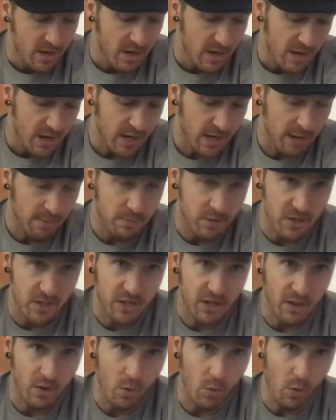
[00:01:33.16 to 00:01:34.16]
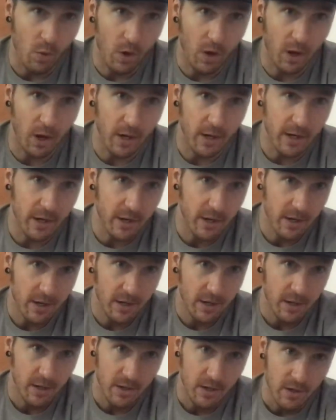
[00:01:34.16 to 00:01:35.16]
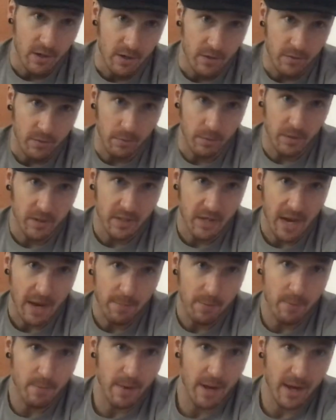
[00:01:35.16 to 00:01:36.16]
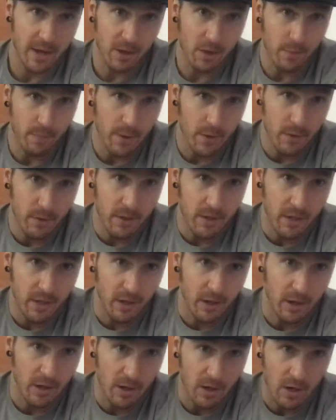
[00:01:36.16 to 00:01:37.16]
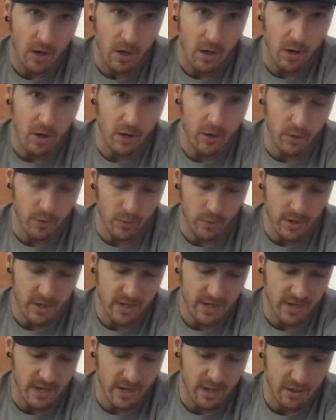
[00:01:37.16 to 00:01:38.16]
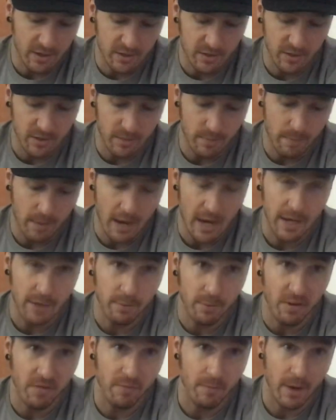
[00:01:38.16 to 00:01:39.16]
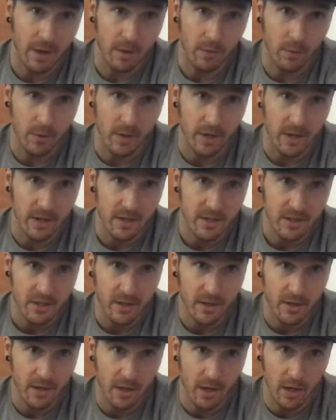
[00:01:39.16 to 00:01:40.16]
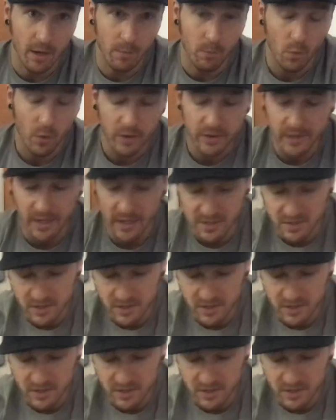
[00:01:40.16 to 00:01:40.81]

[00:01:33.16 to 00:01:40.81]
And I'm just gonna work from the top of my elbow here all the way down to the bottom of my wrist. What that's